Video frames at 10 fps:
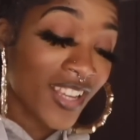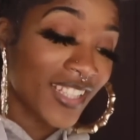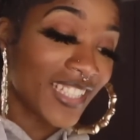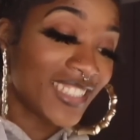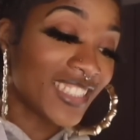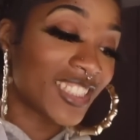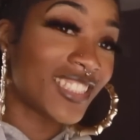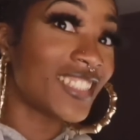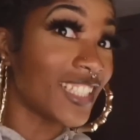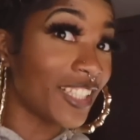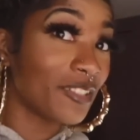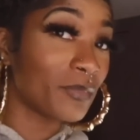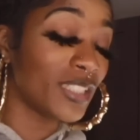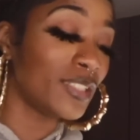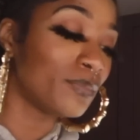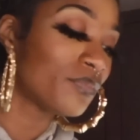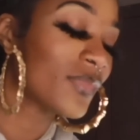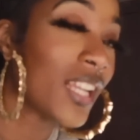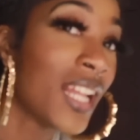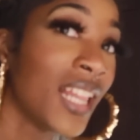this is sick but
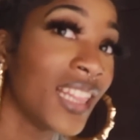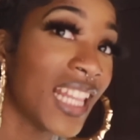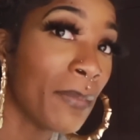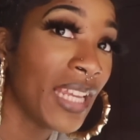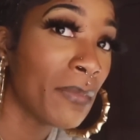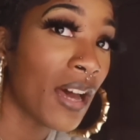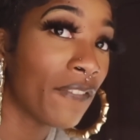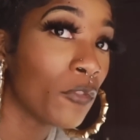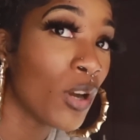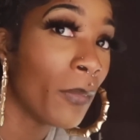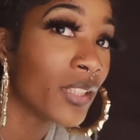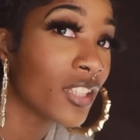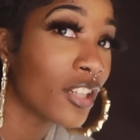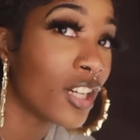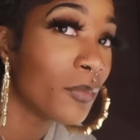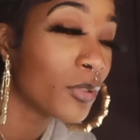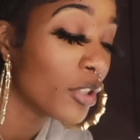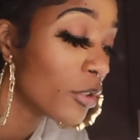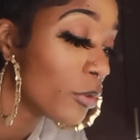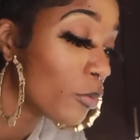let me eat my food i'm about to um
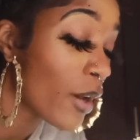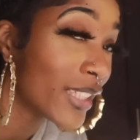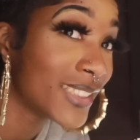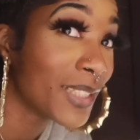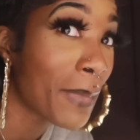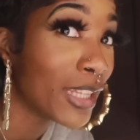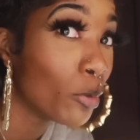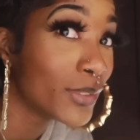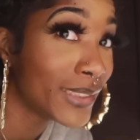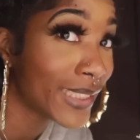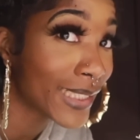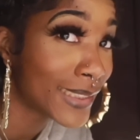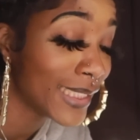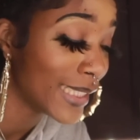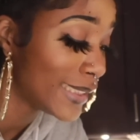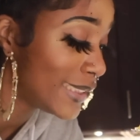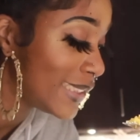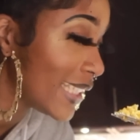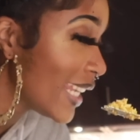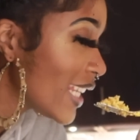go watch my little sex in the
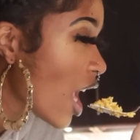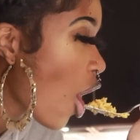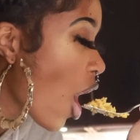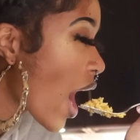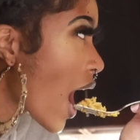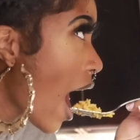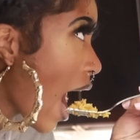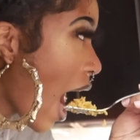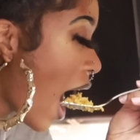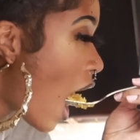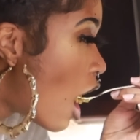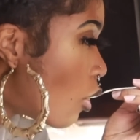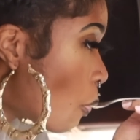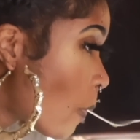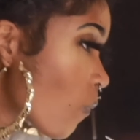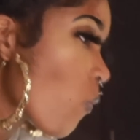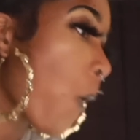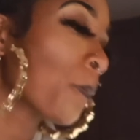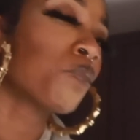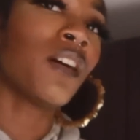city oh my god
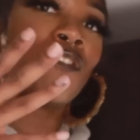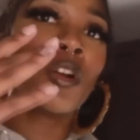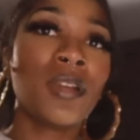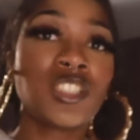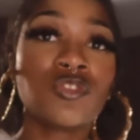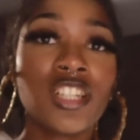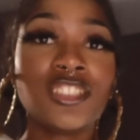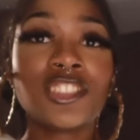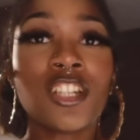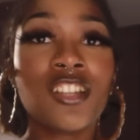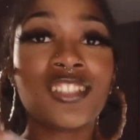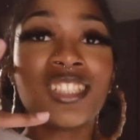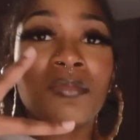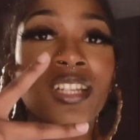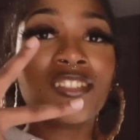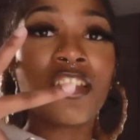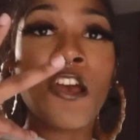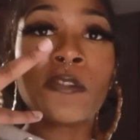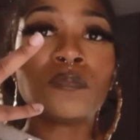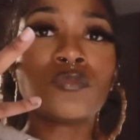my four best friends charlotte
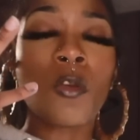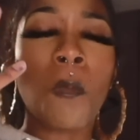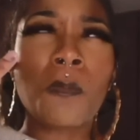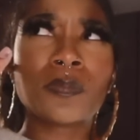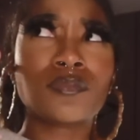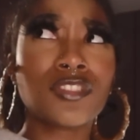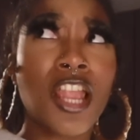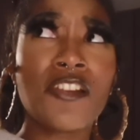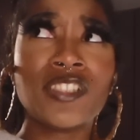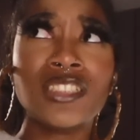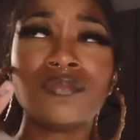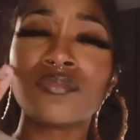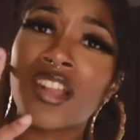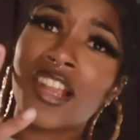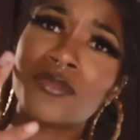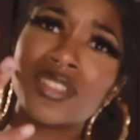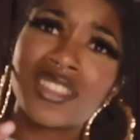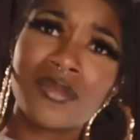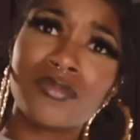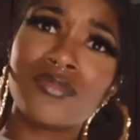samantha carrie and what's
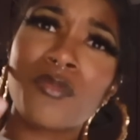the